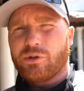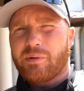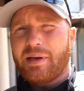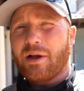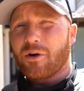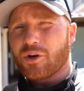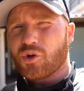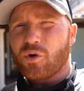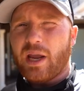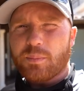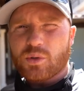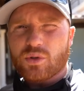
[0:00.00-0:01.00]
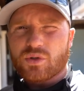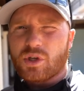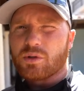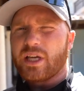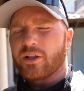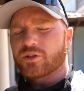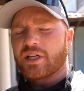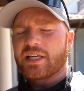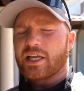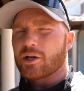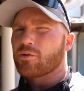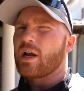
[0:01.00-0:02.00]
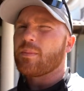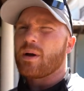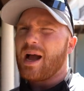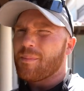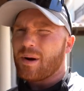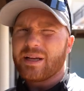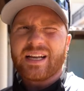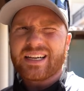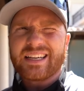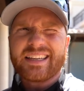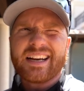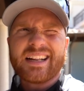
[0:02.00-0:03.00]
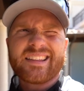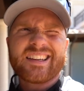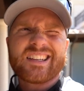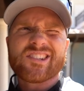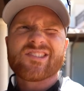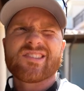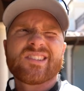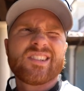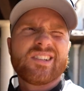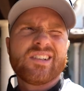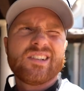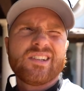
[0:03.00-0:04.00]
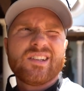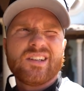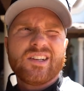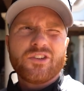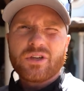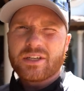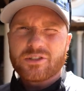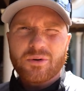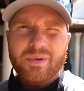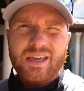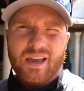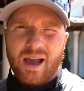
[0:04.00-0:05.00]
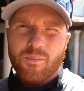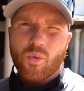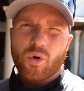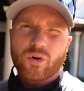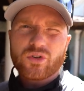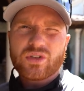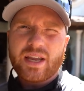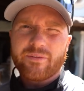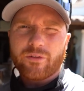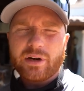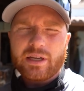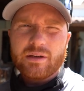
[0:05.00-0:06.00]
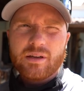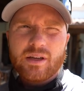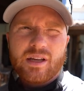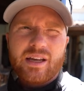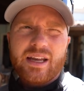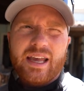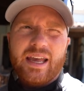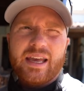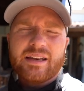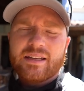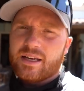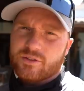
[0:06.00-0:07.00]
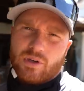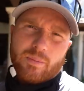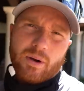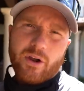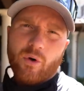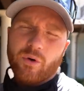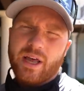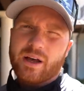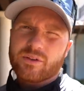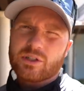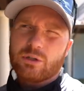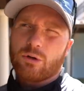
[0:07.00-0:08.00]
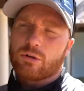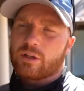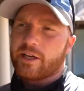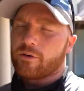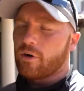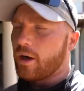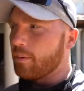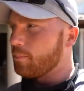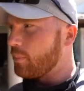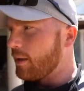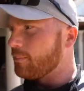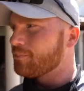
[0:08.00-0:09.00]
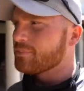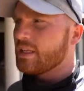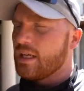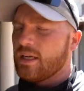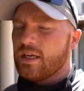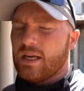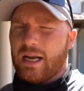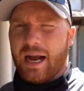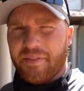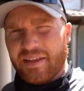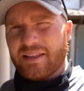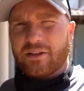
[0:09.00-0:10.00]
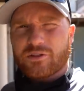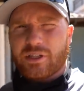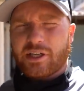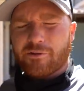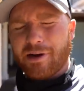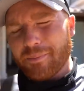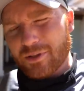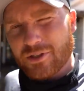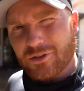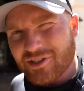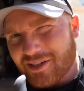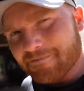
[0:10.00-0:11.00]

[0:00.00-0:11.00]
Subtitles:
doing right now are crepes. So Taylor's gonna get a crepe. I'm probably not gonna get anything because you guys know me, I'm more savory. And so I'll probably hold out till later on. But I think Taylor's gonna get a crepe. Let's go see.